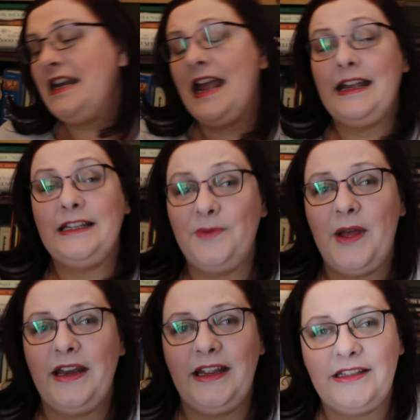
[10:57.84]
next
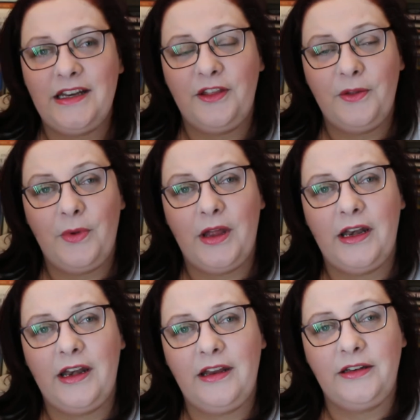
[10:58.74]
one is another
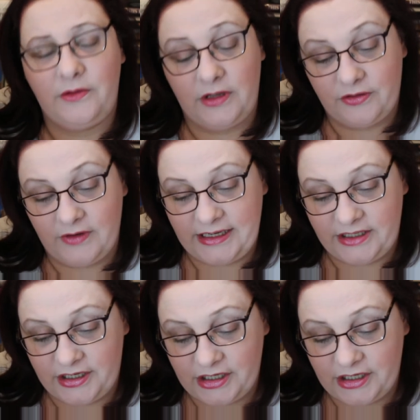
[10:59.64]
one that's related to